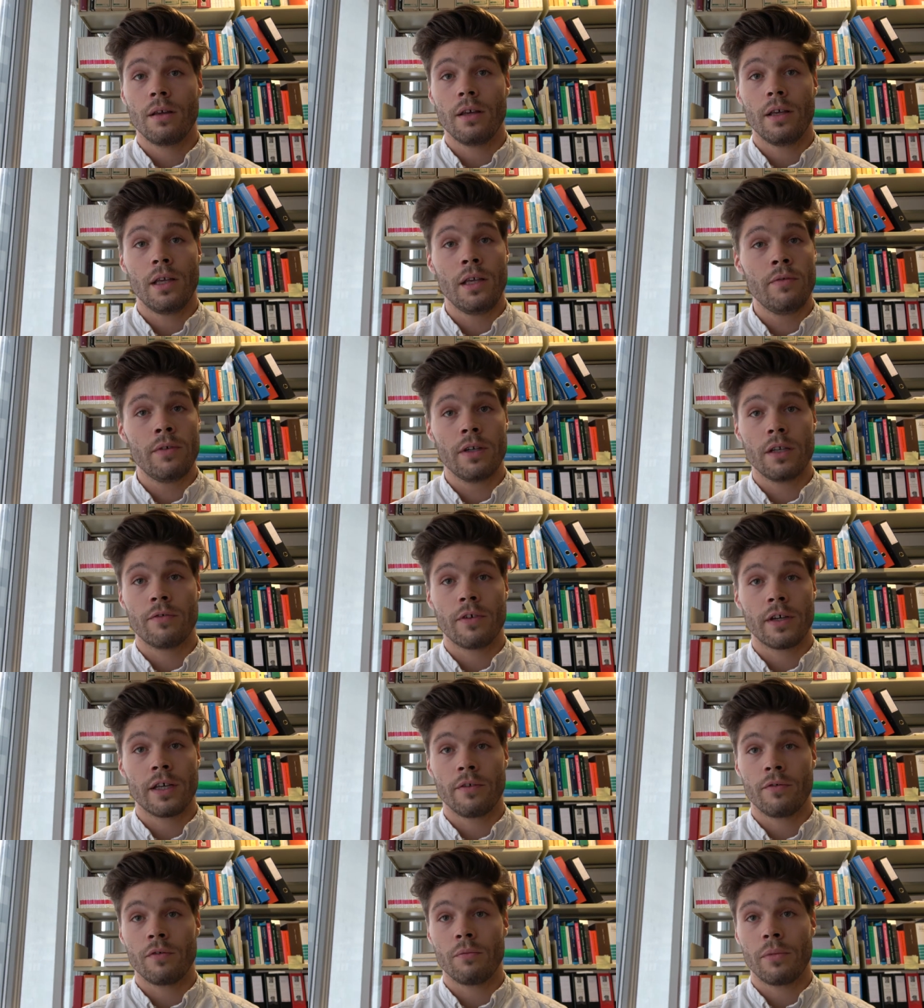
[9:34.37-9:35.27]
Even if a
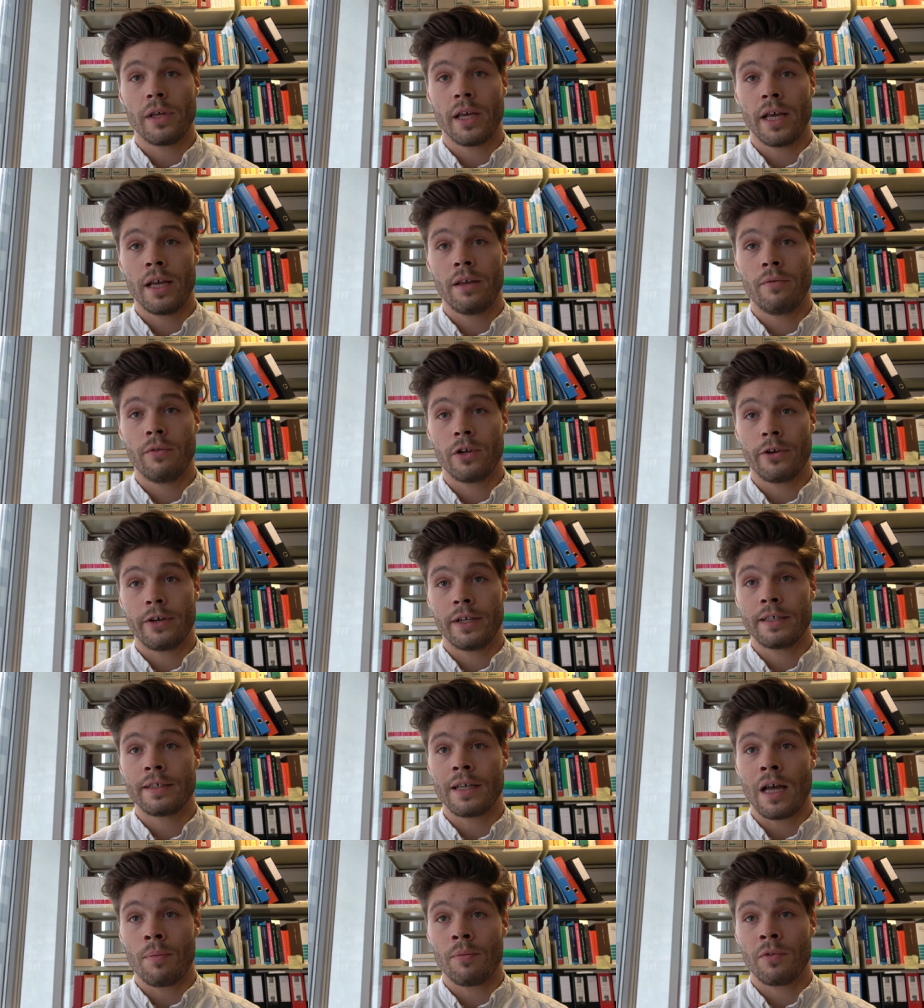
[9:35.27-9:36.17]
given behavior
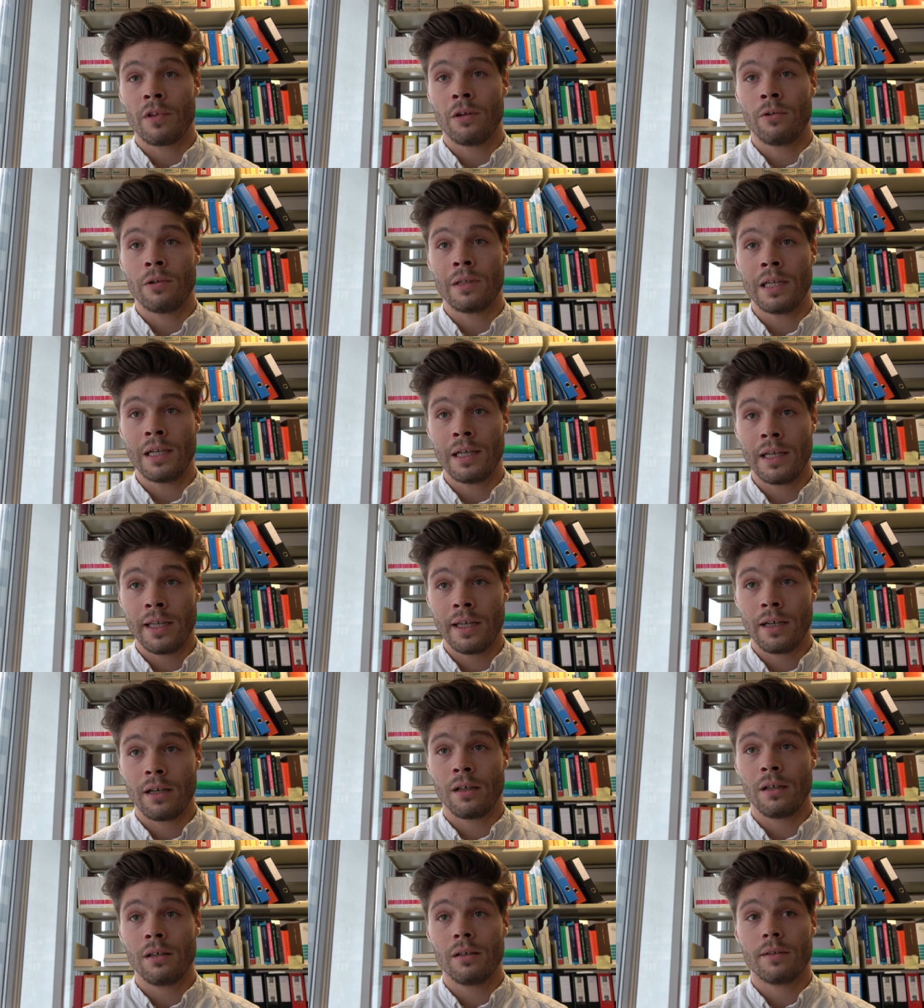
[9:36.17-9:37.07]
is absolutely
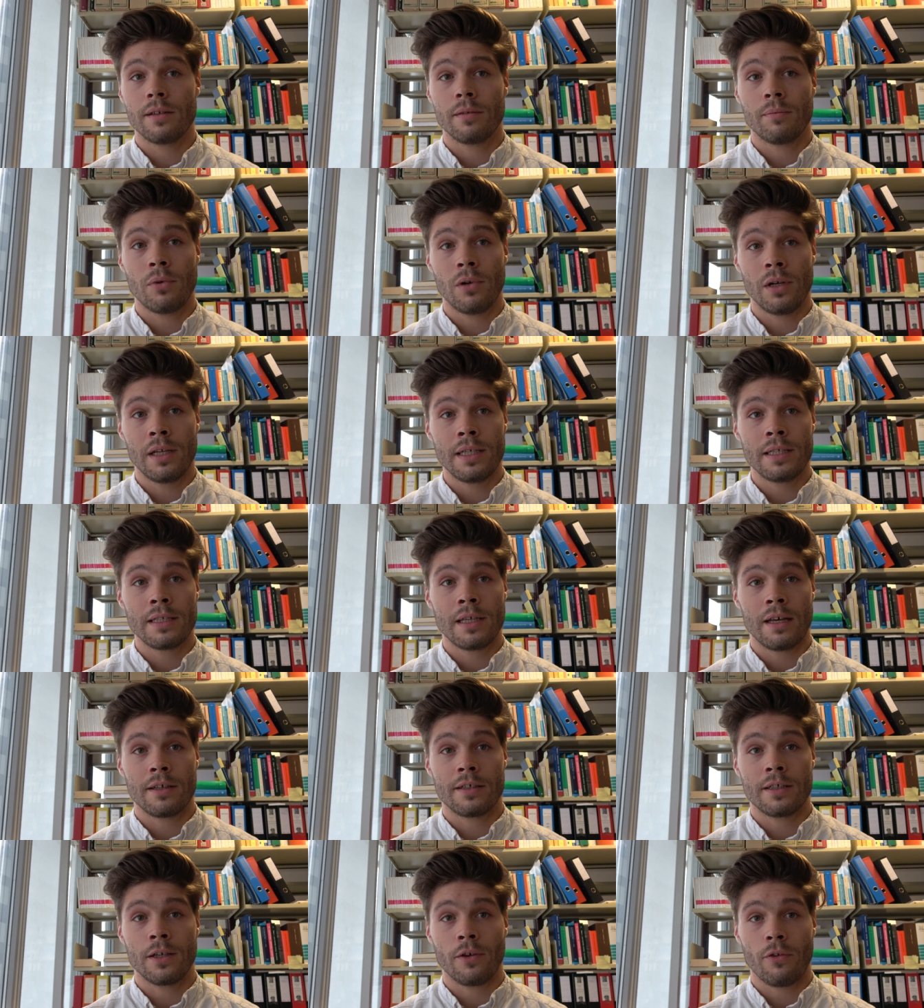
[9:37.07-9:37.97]
legal, the police
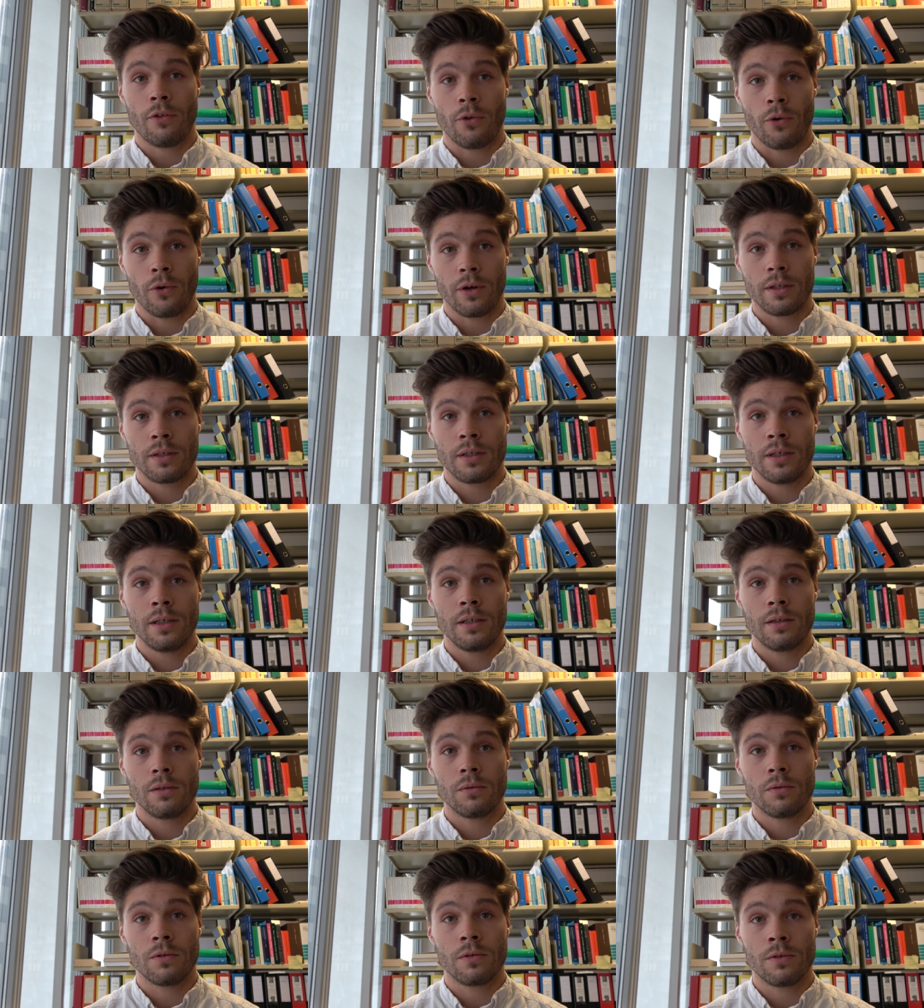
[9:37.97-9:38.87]
has the authority
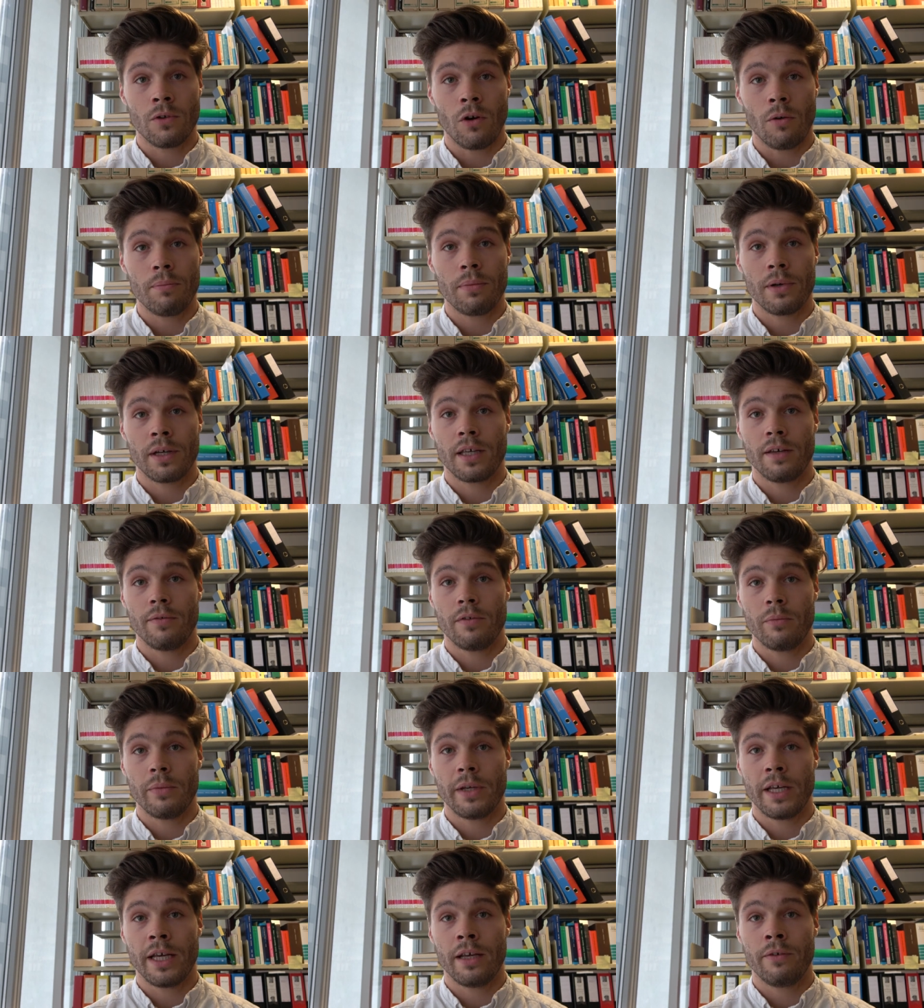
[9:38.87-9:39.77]
to stop a
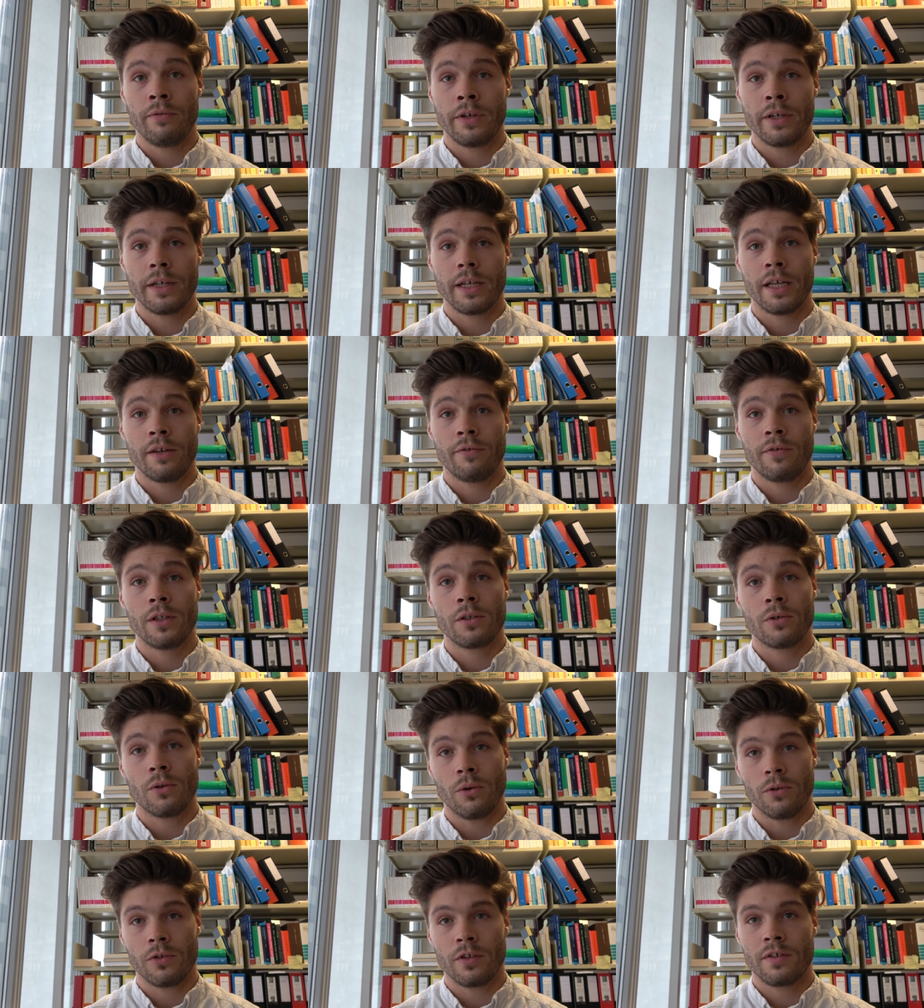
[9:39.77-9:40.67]
given behavior if it
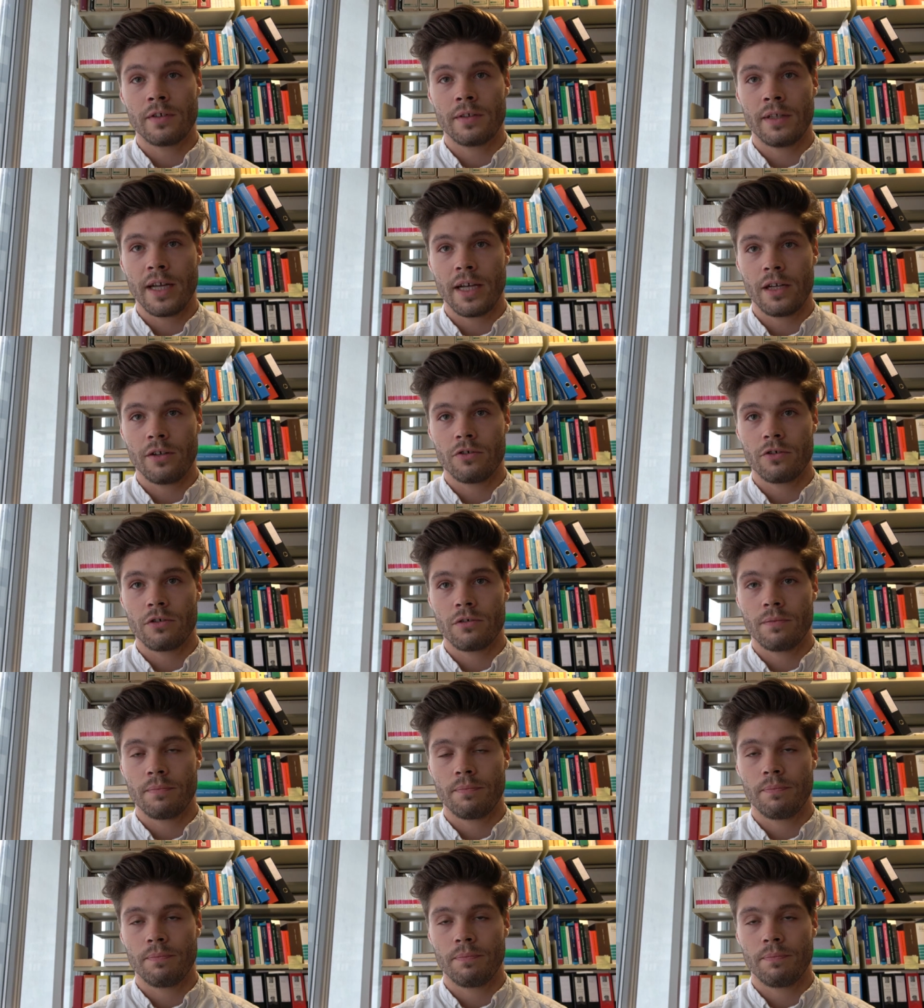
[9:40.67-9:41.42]
causes danger.